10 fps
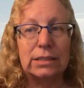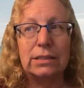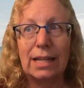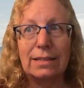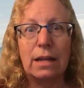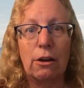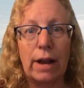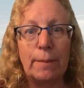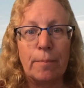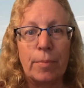That's not
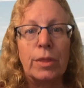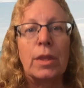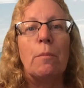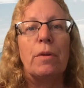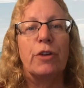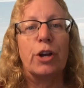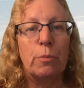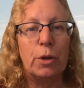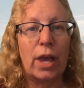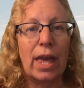great. But if you're
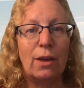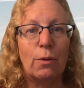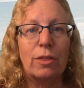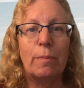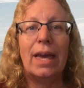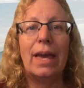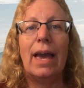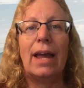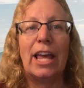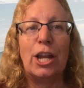communicating with me
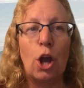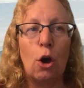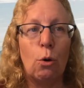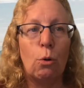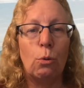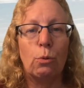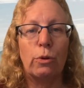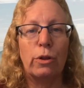and I know